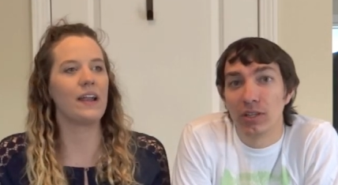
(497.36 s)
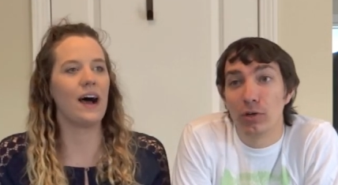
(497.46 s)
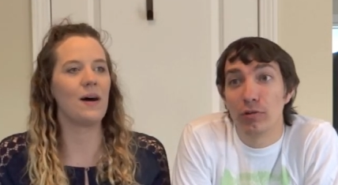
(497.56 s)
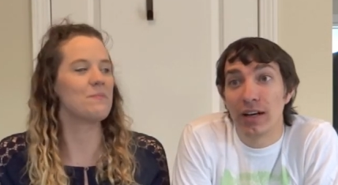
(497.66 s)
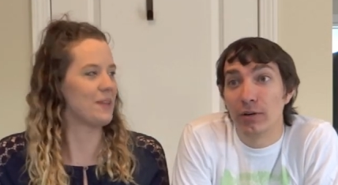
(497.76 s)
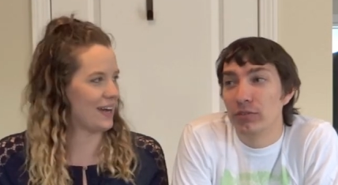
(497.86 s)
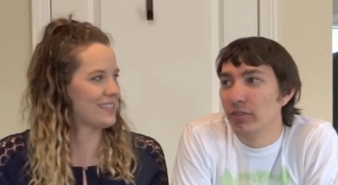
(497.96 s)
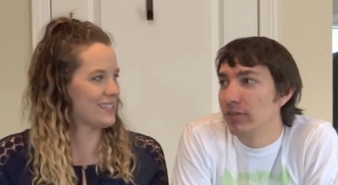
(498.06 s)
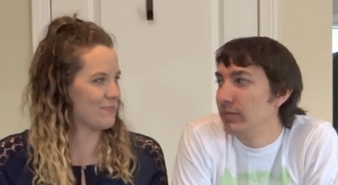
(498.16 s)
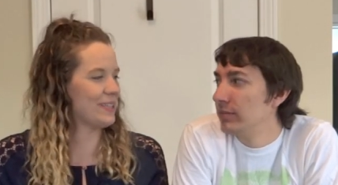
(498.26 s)
Speaker 1: but
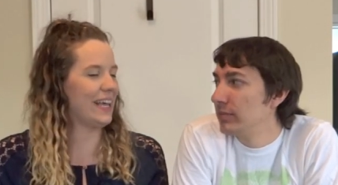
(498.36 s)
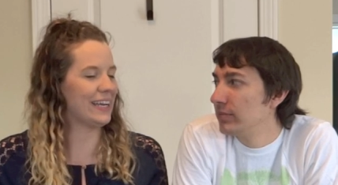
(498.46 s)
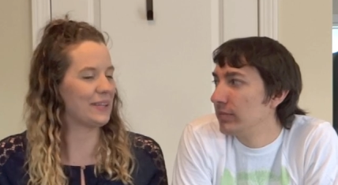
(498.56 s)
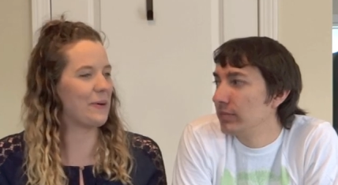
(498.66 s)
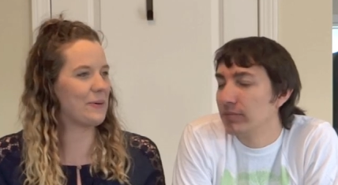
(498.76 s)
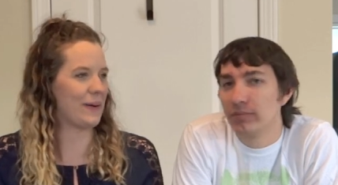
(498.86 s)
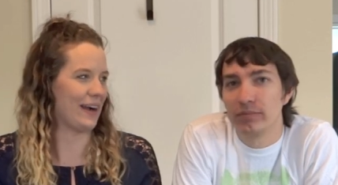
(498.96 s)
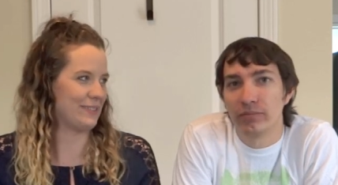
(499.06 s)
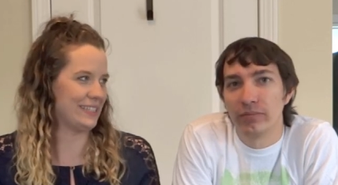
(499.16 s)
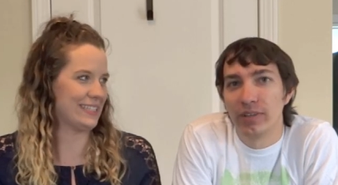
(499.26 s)
yes, we like low
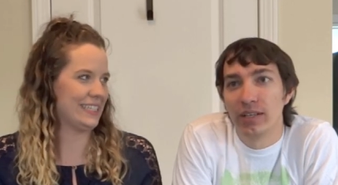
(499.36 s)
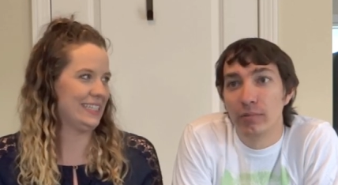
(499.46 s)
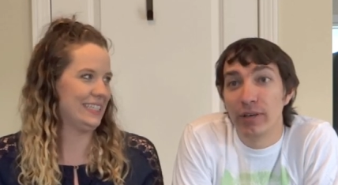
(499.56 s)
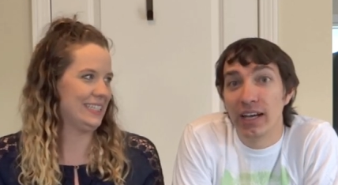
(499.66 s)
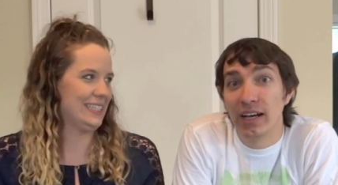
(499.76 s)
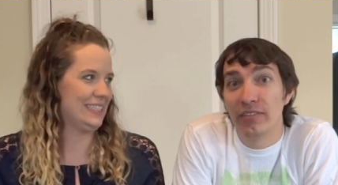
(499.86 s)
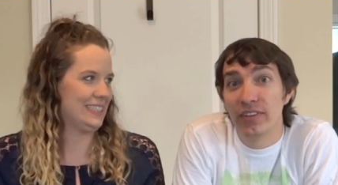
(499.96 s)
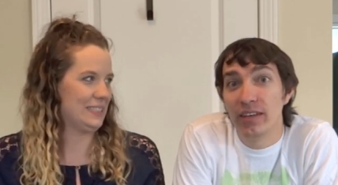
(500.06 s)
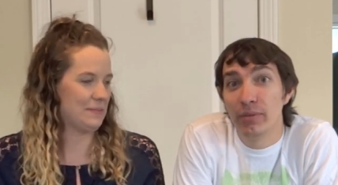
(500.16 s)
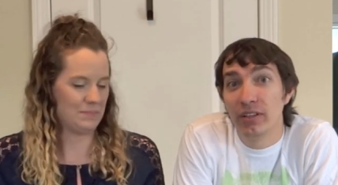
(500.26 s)
crowds. We
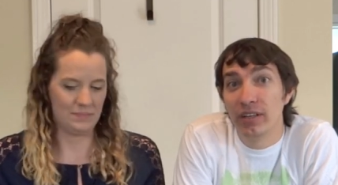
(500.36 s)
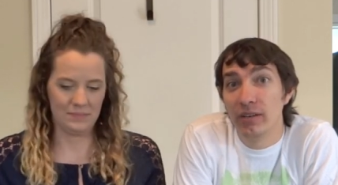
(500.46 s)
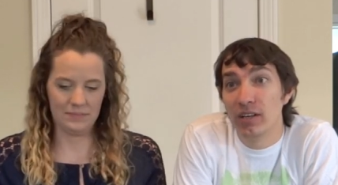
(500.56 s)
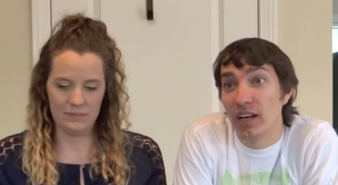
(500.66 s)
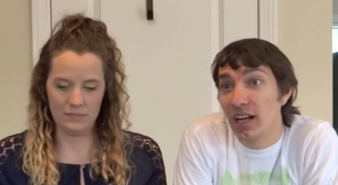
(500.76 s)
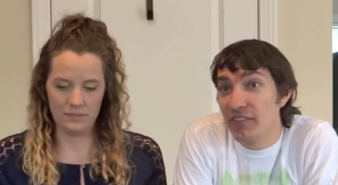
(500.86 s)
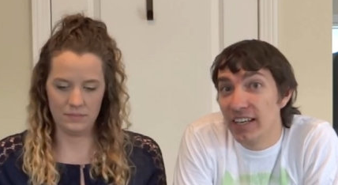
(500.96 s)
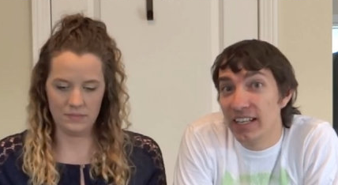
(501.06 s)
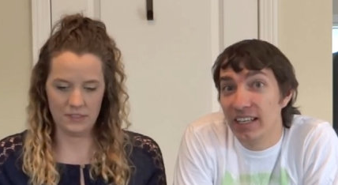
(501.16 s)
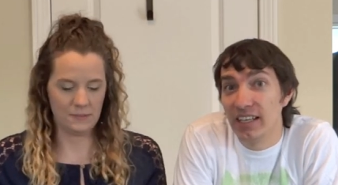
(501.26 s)
have the ability, not
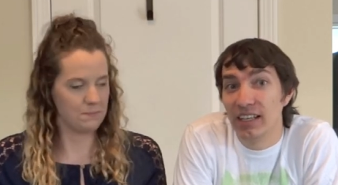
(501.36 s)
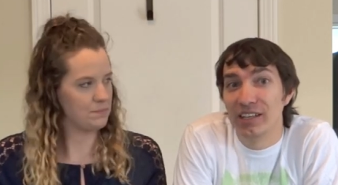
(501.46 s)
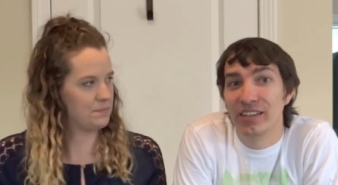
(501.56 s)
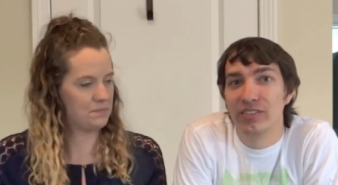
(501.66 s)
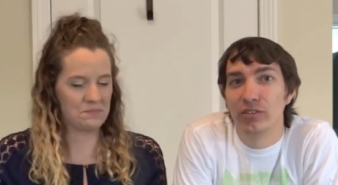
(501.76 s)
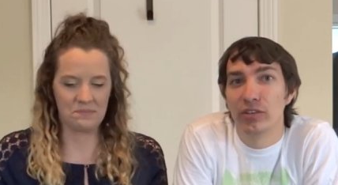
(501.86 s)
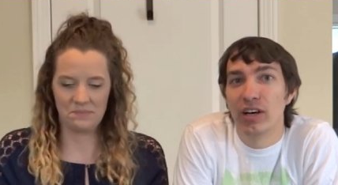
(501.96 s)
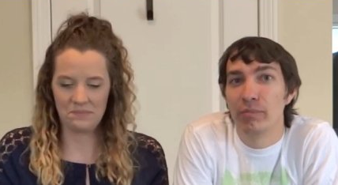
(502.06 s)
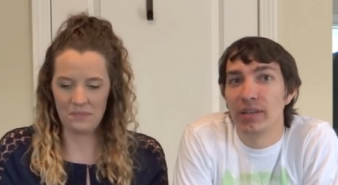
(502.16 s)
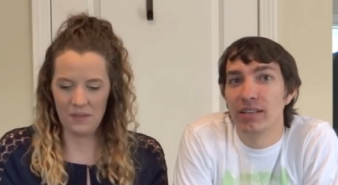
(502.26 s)
having any kids or
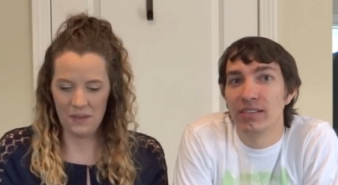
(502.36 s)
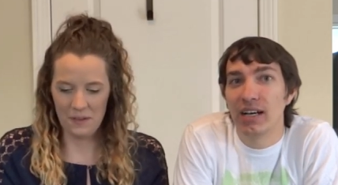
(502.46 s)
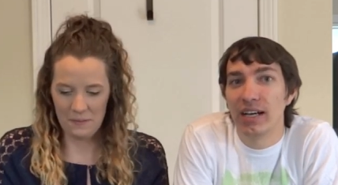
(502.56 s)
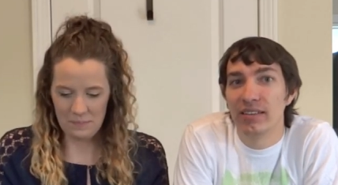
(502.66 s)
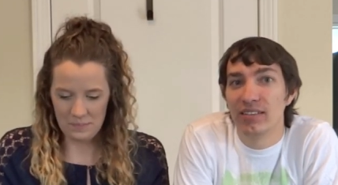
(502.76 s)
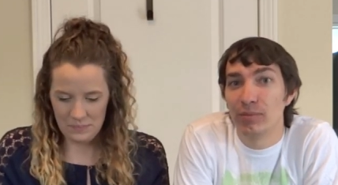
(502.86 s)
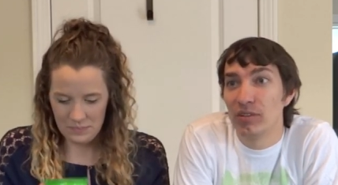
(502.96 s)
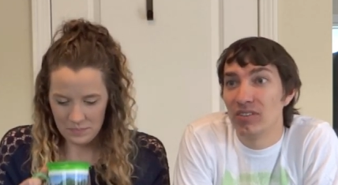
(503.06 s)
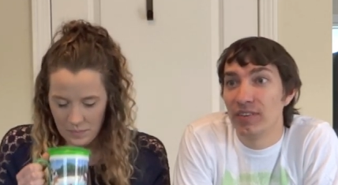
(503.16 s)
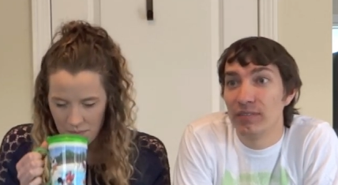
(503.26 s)
not being tied to
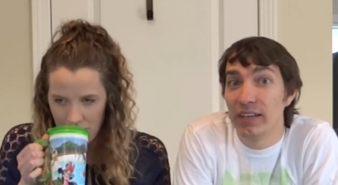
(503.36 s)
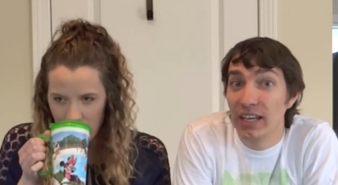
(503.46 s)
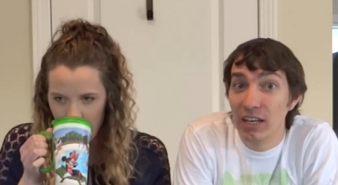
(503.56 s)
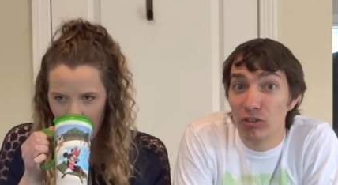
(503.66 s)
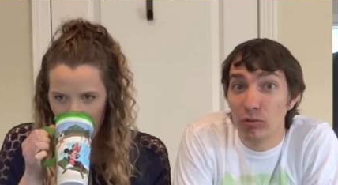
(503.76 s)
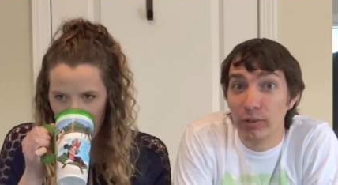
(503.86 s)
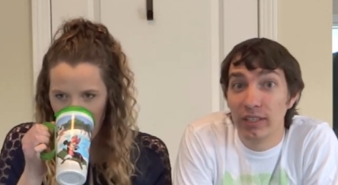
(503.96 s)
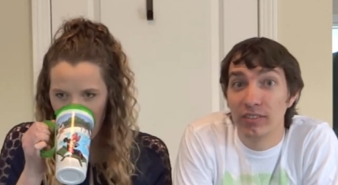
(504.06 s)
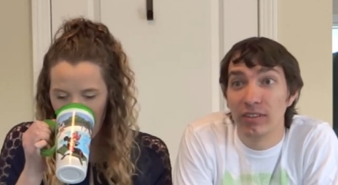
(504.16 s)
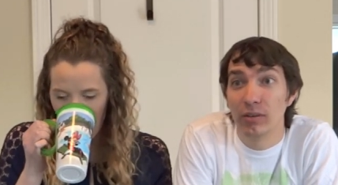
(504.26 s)
specific vacation
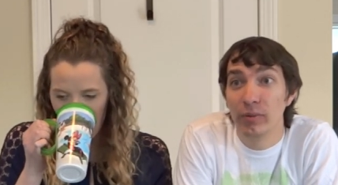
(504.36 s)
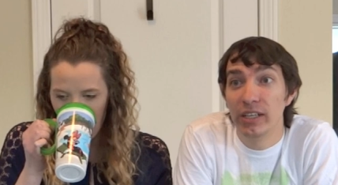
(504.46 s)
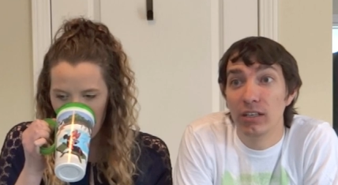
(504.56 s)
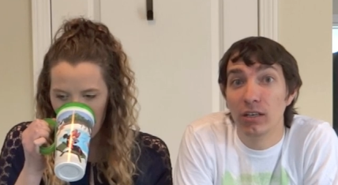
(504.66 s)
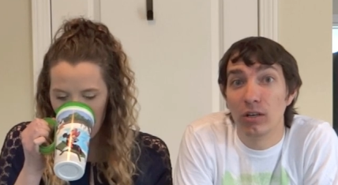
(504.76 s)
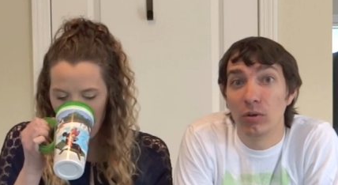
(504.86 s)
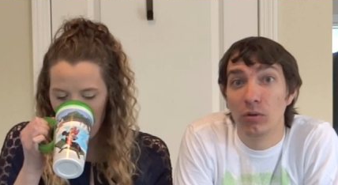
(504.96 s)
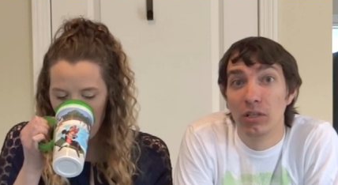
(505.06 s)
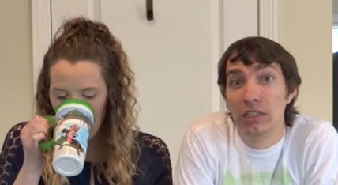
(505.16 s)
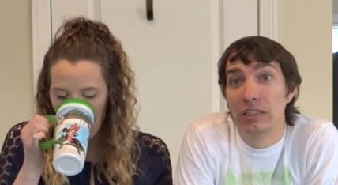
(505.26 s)
weeks, that we can
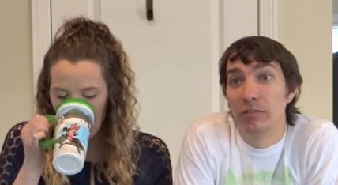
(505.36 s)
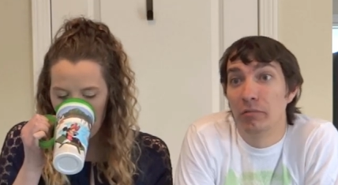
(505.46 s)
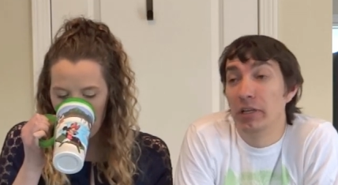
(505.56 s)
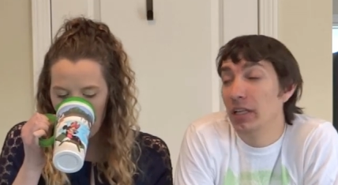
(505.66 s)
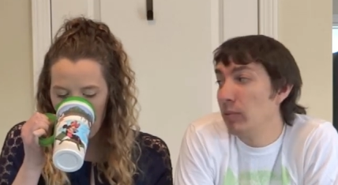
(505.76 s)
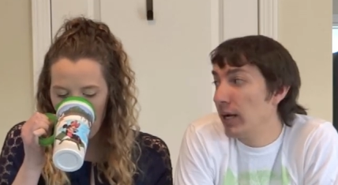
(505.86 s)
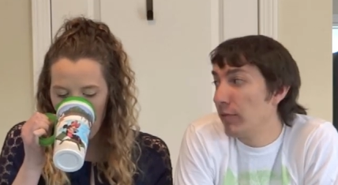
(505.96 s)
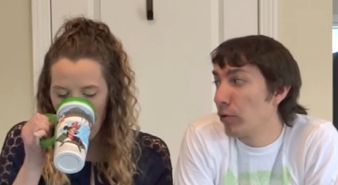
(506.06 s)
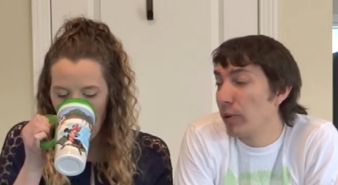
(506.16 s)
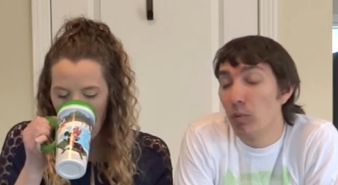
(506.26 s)
go really
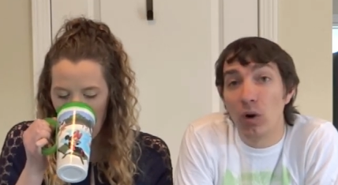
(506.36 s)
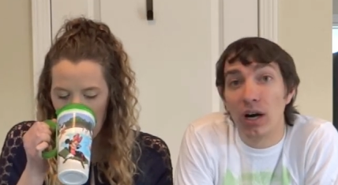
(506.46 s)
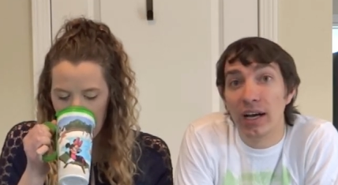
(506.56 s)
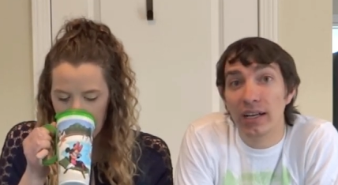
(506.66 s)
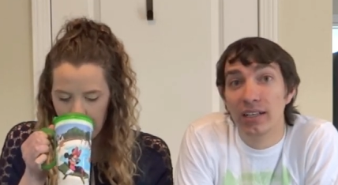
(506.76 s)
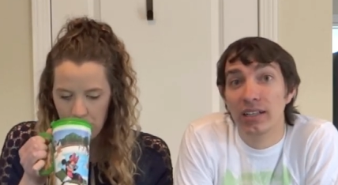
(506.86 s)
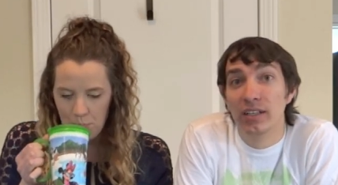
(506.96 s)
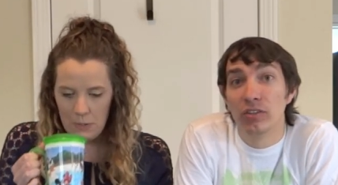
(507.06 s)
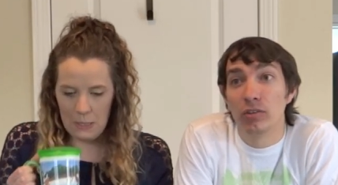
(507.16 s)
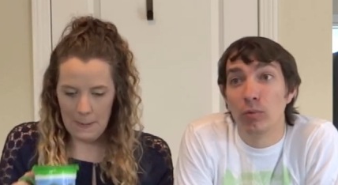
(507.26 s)
whenever we want.
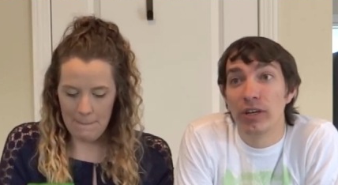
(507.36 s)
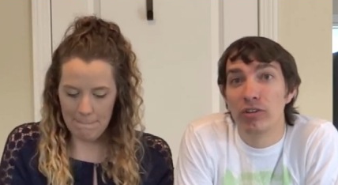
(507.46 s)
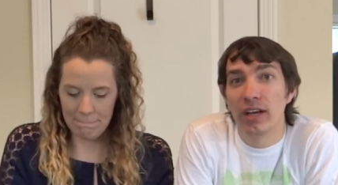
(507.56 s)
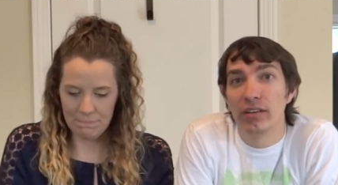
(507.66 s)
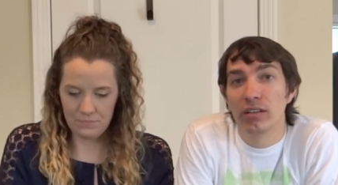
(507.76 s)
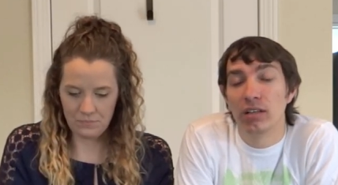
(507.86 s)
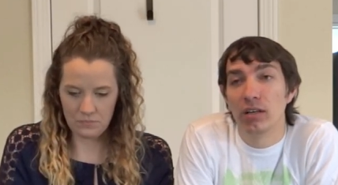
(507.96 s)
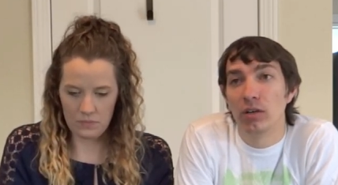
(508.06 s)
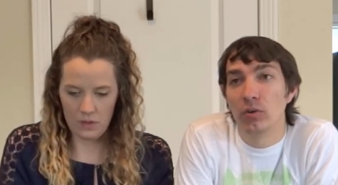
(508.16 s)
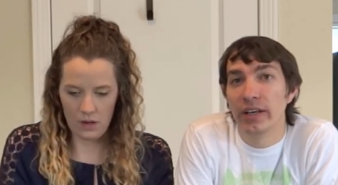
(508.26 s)
So we tend to
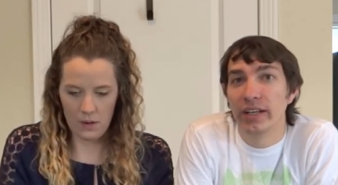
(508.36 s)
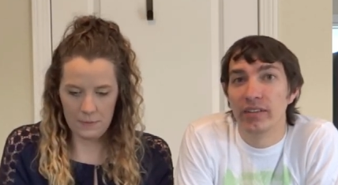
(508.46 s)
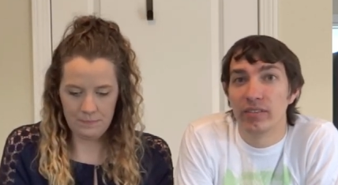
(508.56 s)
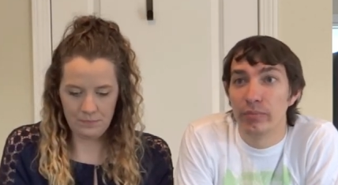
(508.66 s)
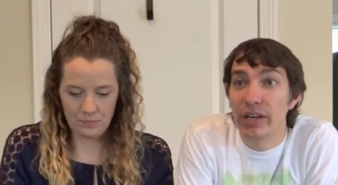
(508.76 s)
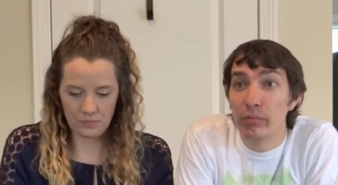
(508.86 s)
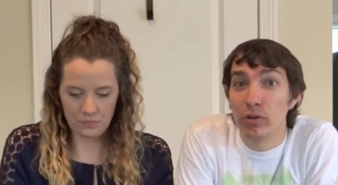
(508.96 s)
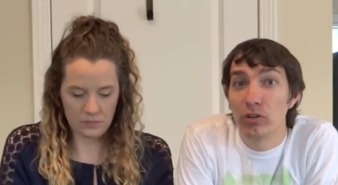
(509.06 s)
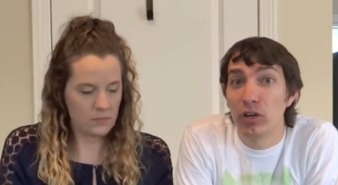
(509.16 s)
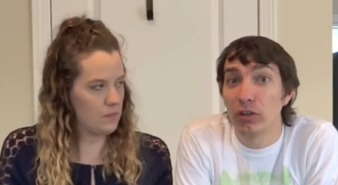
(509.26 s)
go in
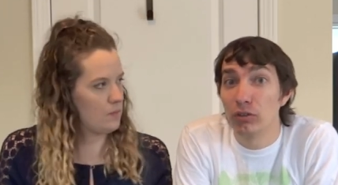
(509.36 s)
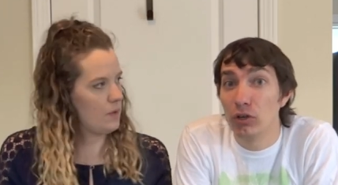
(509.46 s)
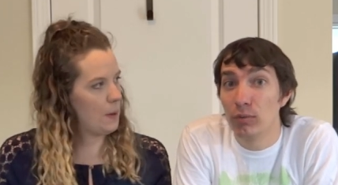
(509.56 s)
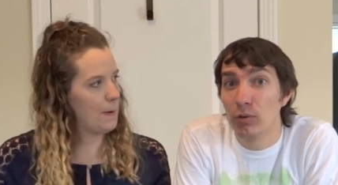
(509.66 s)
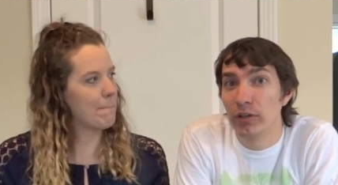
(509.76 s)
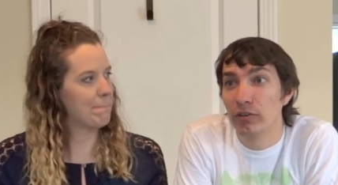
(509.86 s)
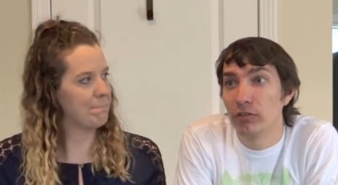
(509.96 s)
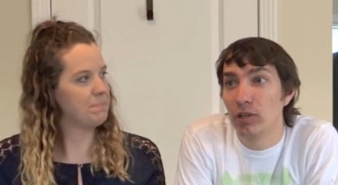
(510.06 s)
September or October when there's